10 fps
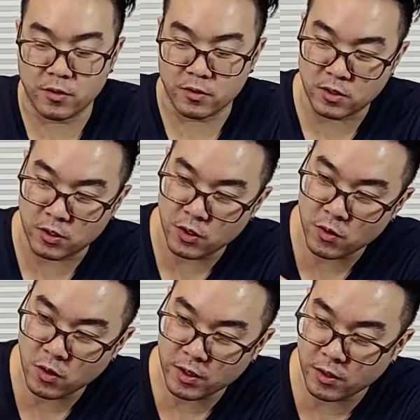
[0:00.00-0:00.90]
There's the
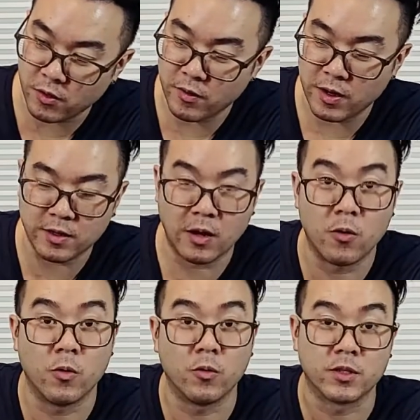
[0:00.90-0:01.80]
2 on here already that
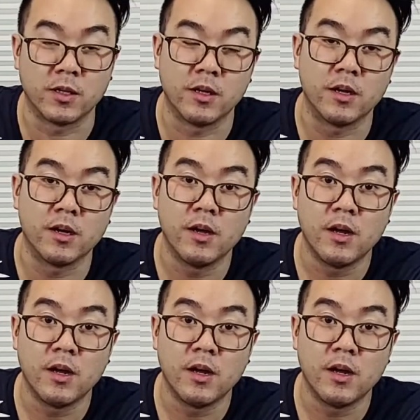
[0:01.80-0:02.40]
holds the